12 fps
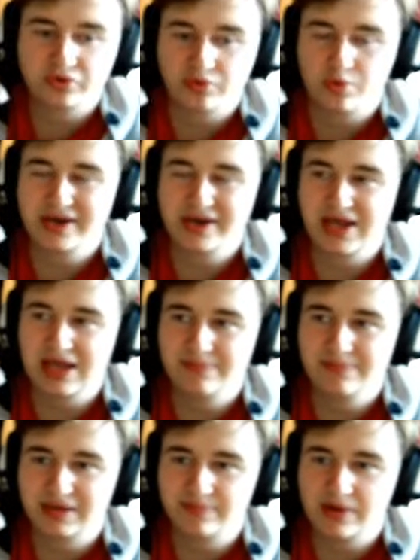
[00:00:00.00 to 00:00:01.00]
1
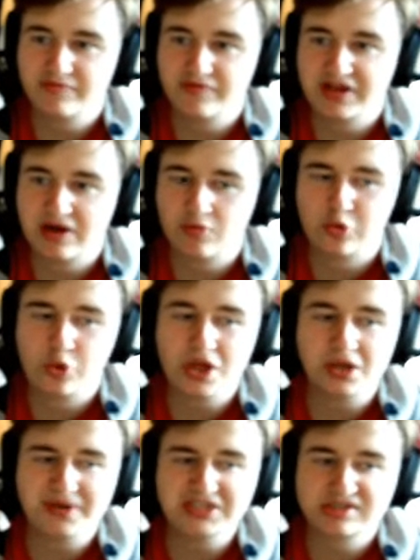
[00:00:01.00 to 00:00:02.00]
game, but Medvedev
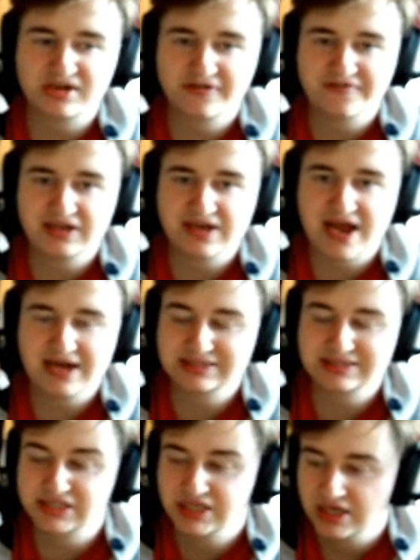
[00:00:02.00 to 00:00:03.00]
will be serving
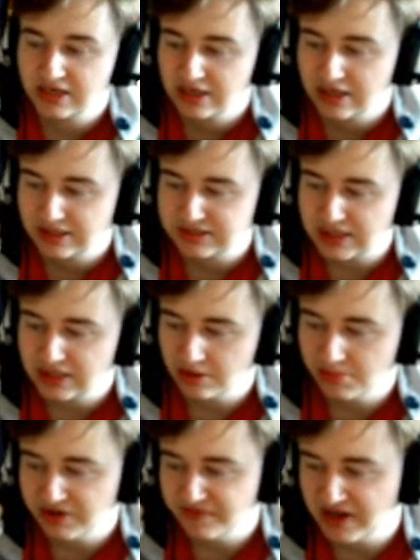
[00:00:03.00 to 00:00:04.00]
next. Daniil
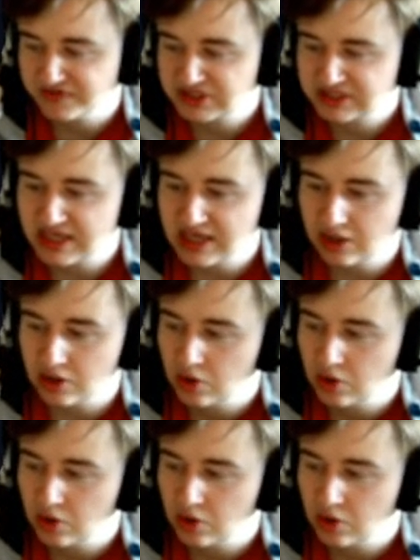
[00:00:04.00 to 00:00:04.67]
Medvedev still